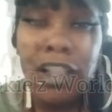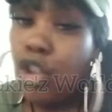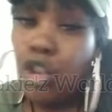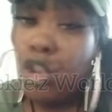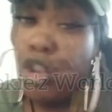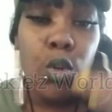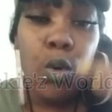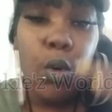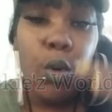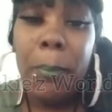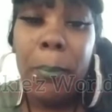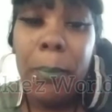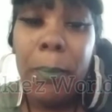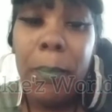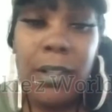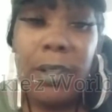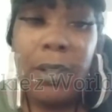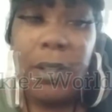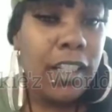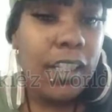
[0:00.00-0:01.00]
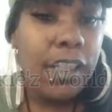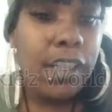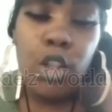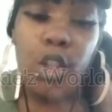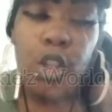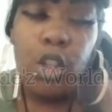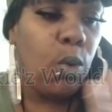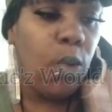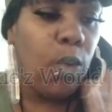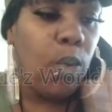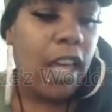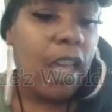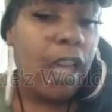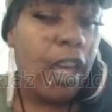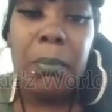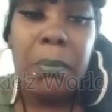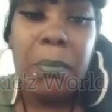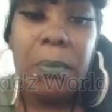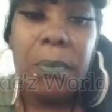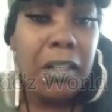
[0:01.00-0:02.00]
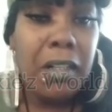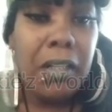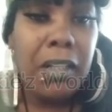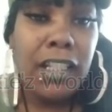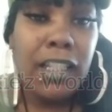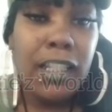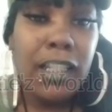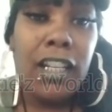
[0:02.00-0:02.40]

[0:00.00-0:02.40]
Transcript: You're abundant. You have money.